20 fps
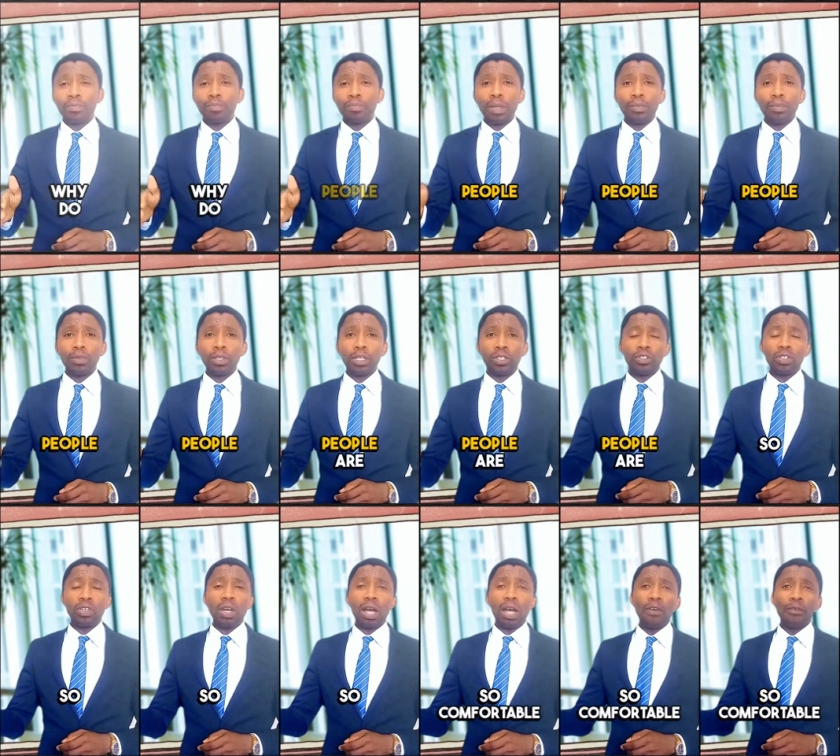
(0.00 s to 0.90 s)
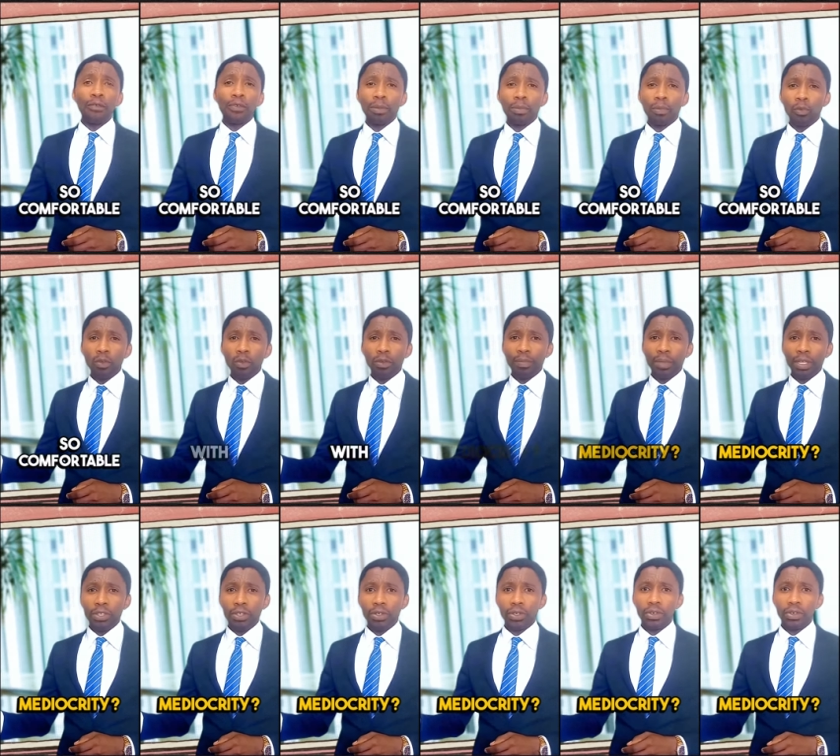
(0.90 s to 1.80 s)
people are so comfortable with
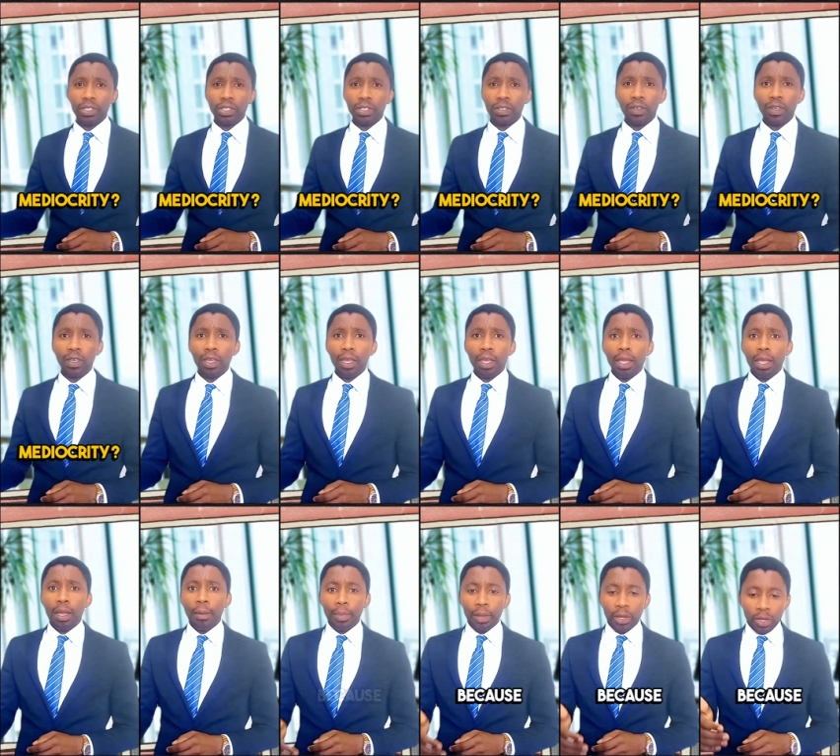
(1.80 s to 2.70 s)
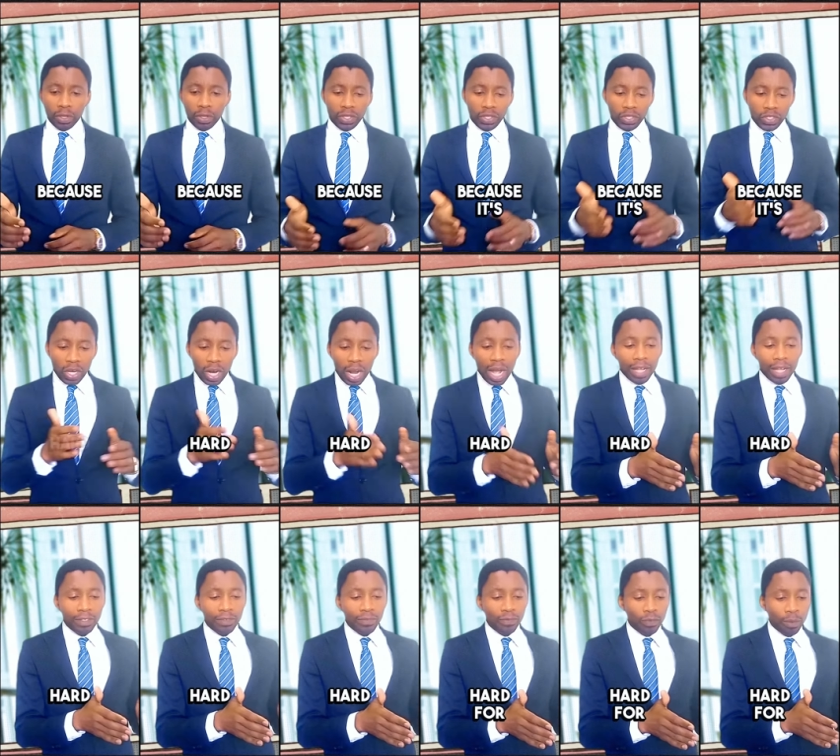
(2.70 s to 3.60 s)
mediocrity? Because it's
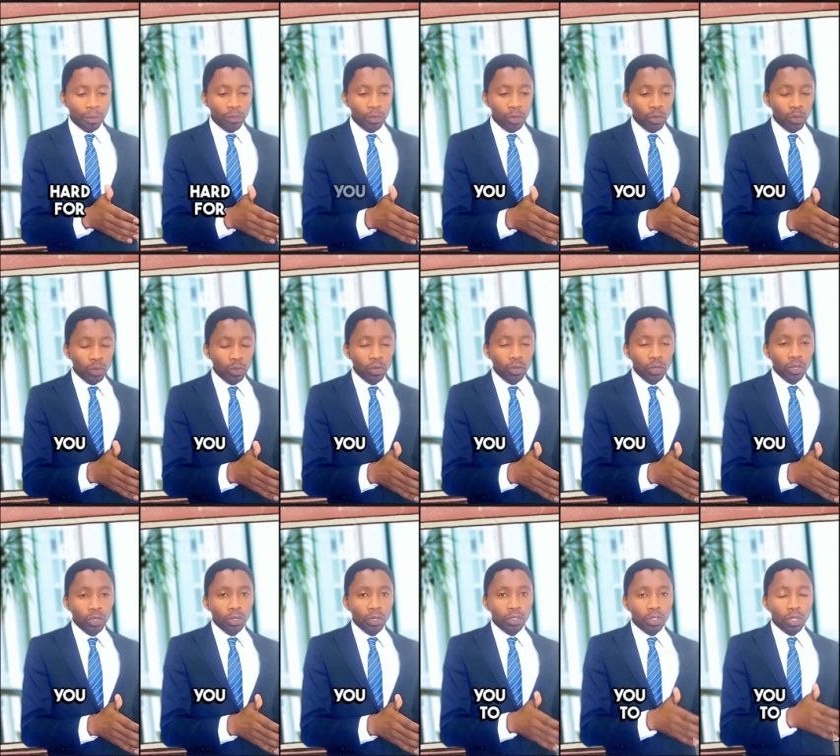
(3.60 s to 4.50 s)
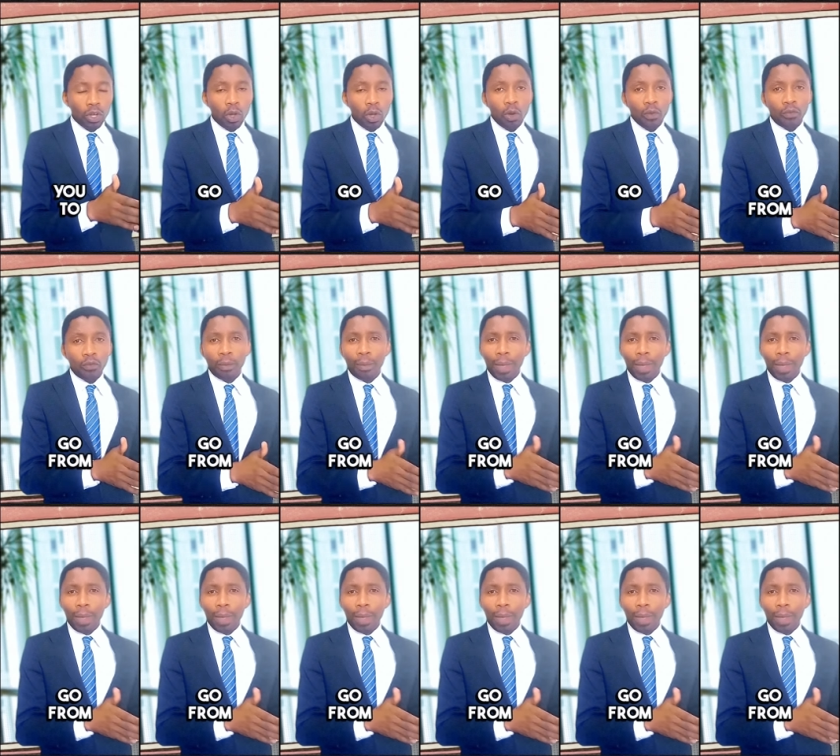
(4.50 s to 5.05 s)
hard for you to go from